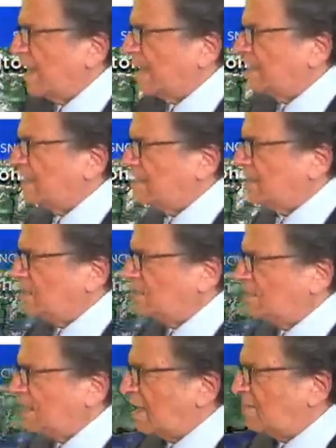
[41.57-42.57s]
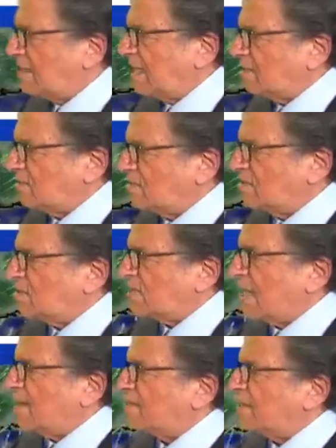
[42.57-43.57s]
and continue to come down to the
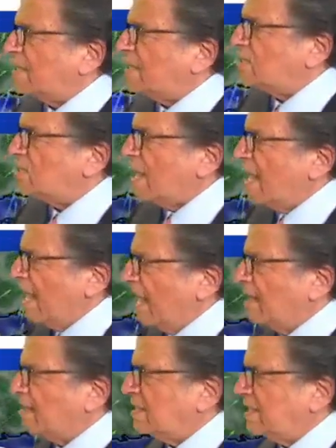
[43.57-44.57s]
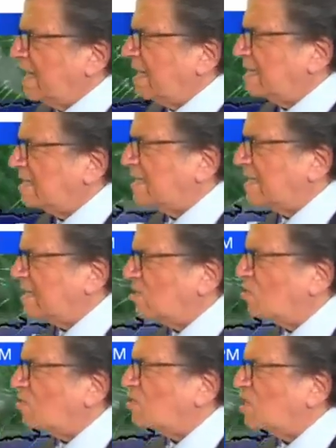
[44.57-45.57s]
south and east. And today at 6,
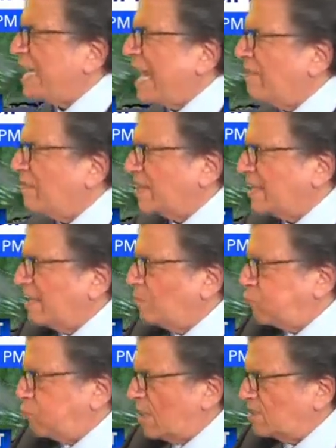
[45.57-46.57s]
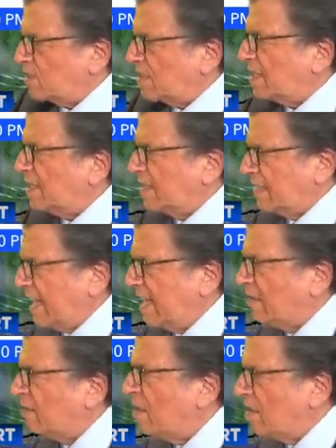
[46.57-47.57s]
you can see everything pressing
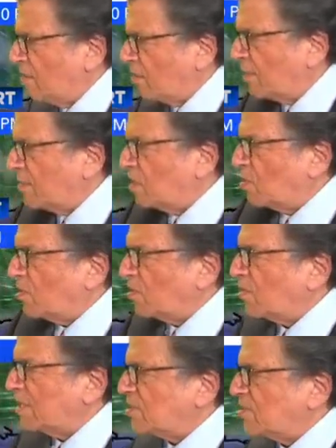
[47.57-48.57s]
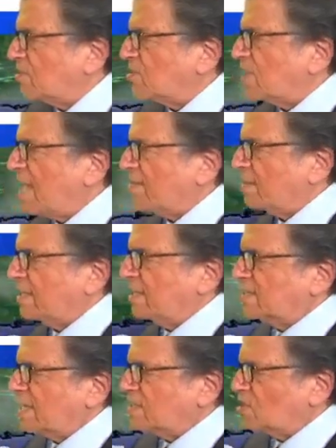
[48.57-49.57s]
again from the northwest to the south and
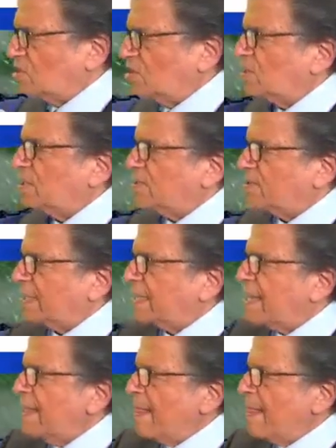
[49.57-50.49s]
east. That's good clearing.